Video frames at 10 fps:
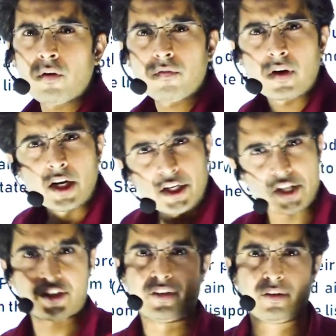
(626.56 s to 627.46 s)
of
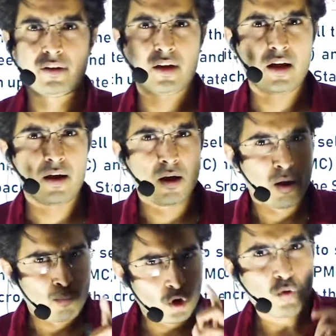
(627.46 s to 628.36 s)
contention.
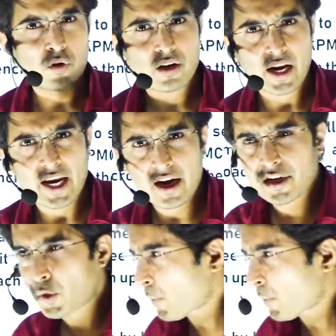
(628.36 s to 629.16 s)
Moreover, here you